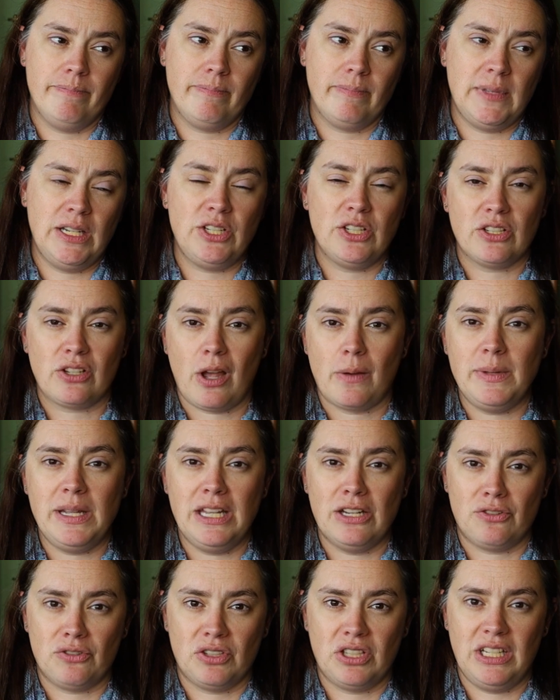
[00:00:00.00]
it just got me
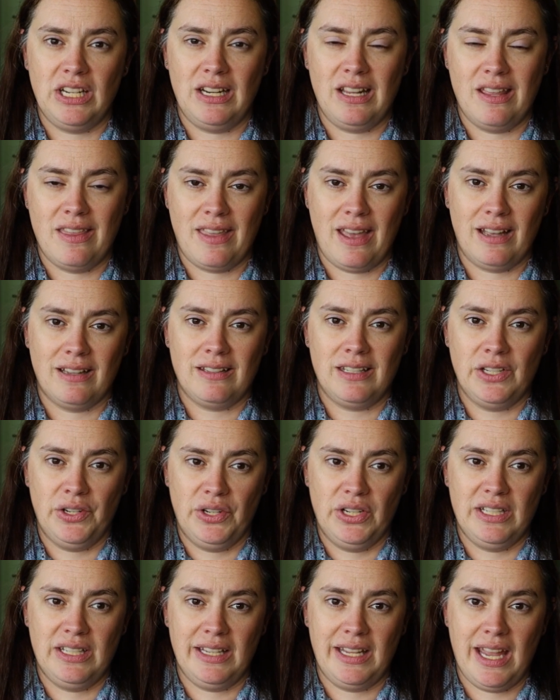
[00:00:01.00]
interested in that
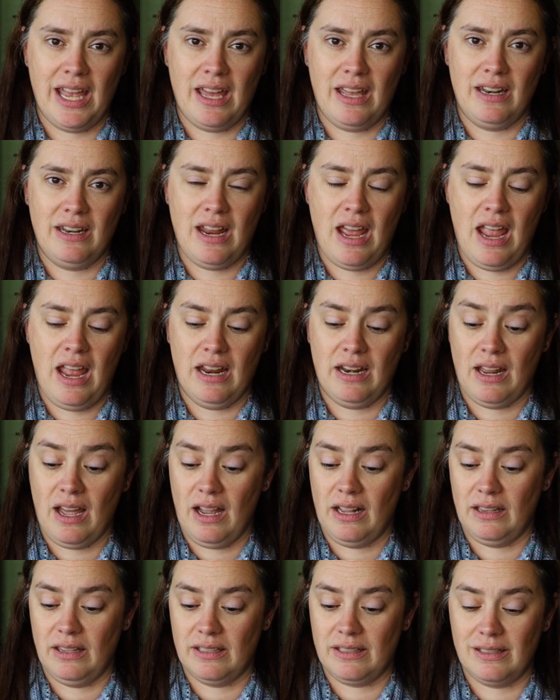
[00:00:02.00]
series again, and
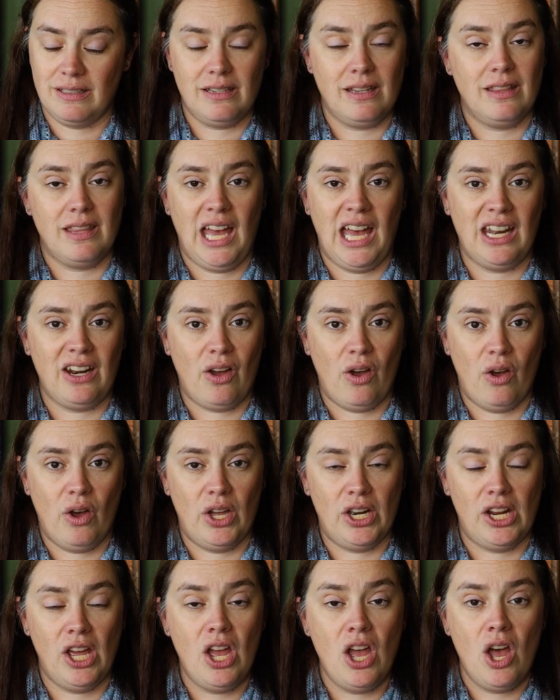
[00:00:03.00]
I listened to that
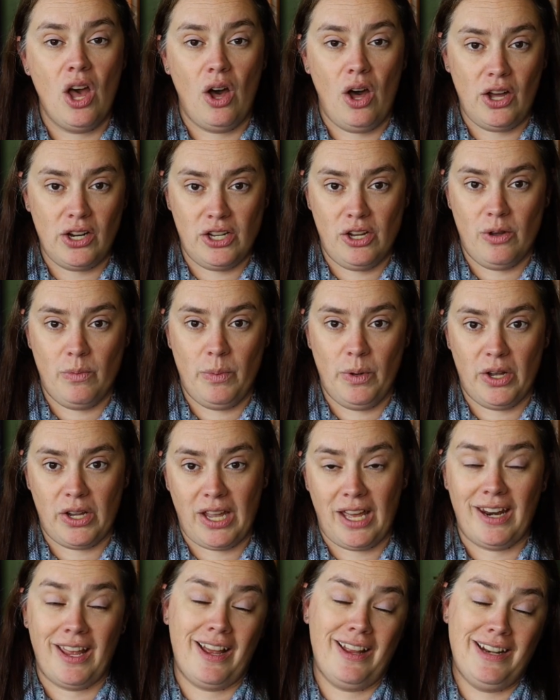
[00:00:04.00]
on audiobook,
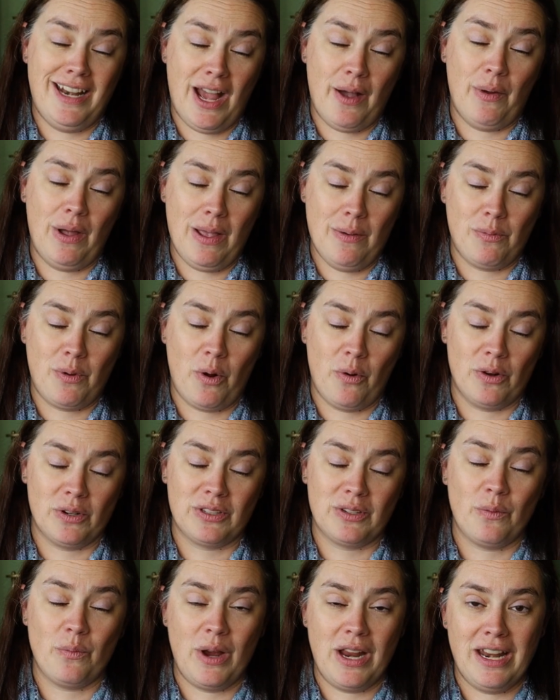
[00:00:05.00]
and now I am, of
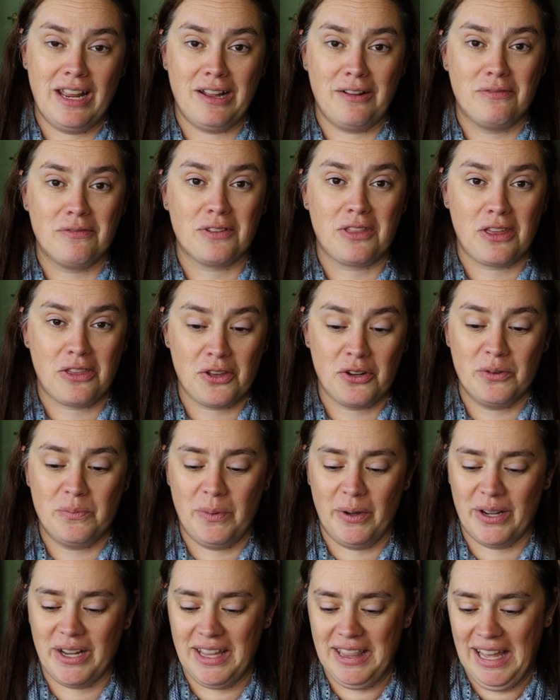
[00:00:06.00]
course, waiting for the third
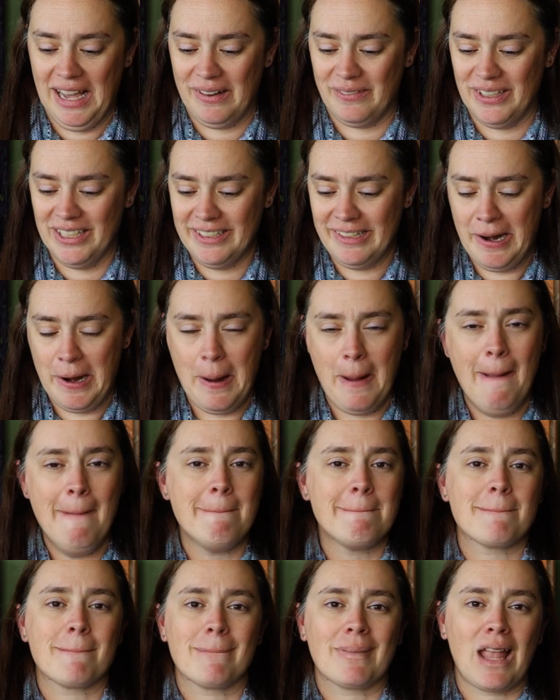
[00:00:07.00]
book in that one.
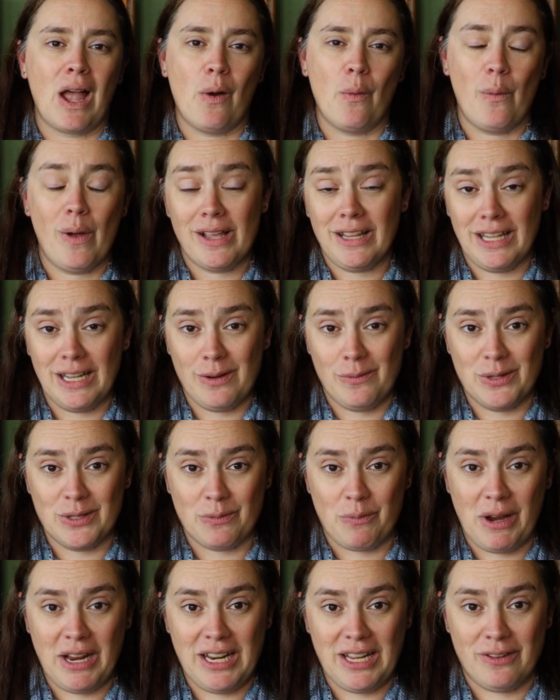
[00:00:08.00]
While I was
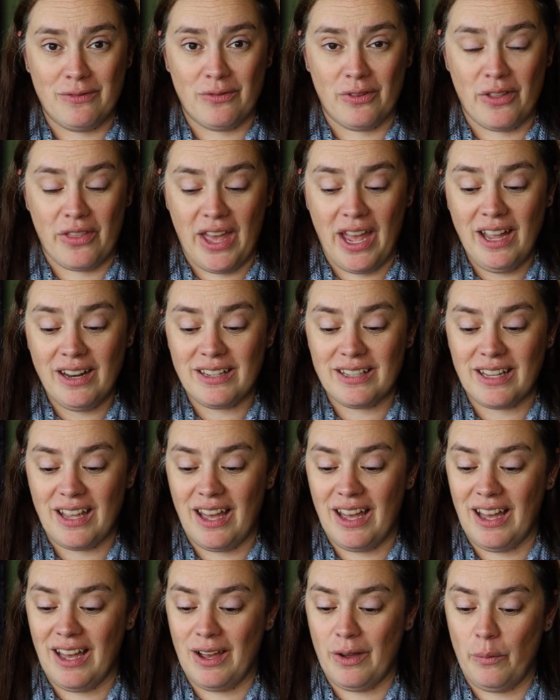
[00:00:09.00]
waiting for that,
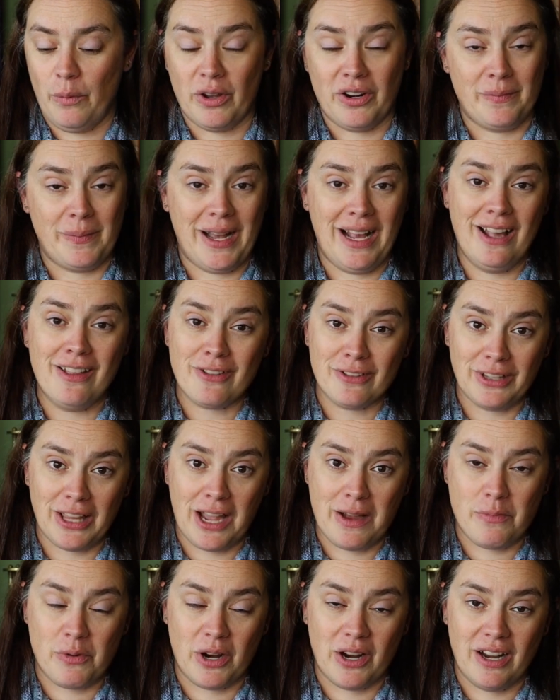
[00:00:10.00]
one of my other
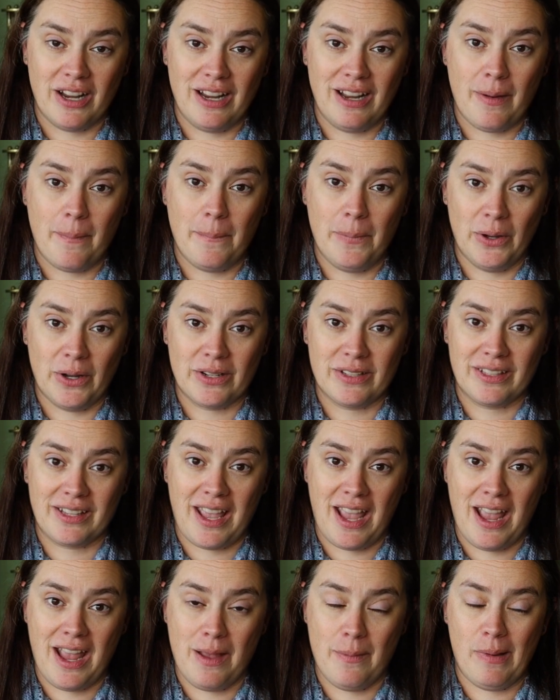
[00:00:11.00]
library books
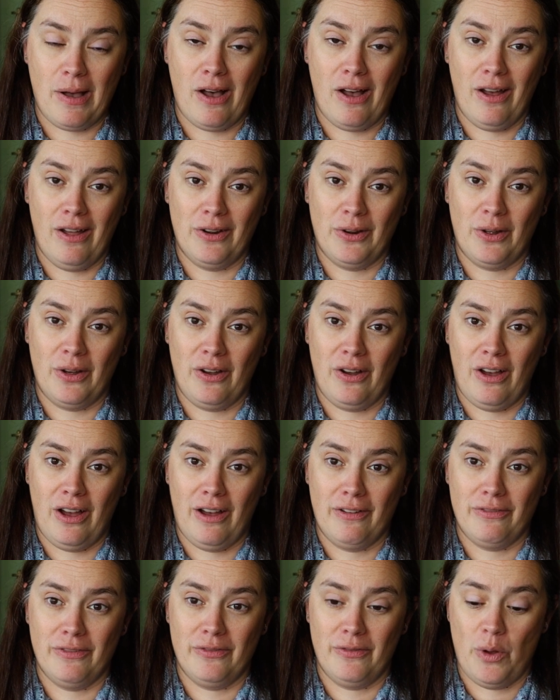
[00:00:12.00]
came
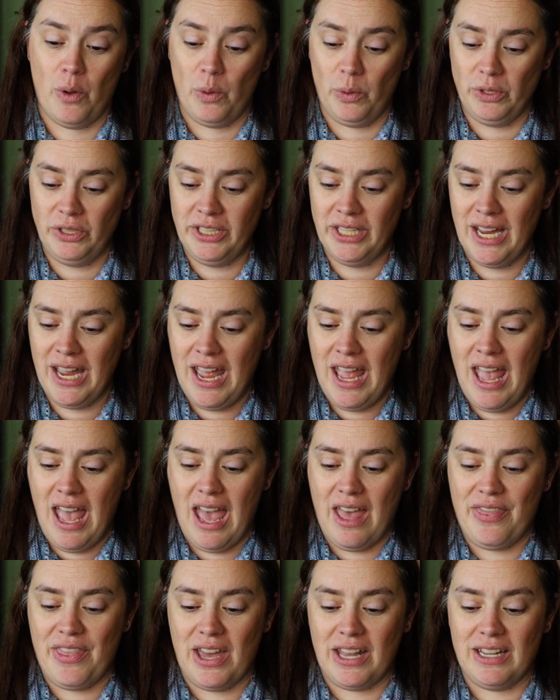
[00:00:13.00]
off of hold,
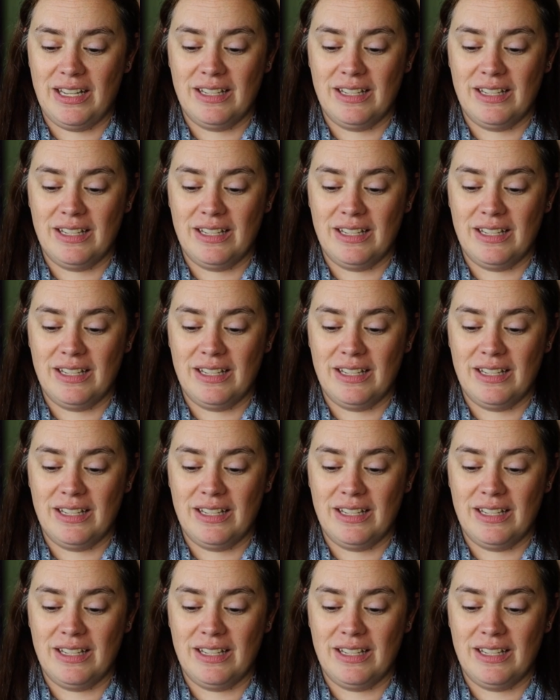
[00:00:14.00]
and that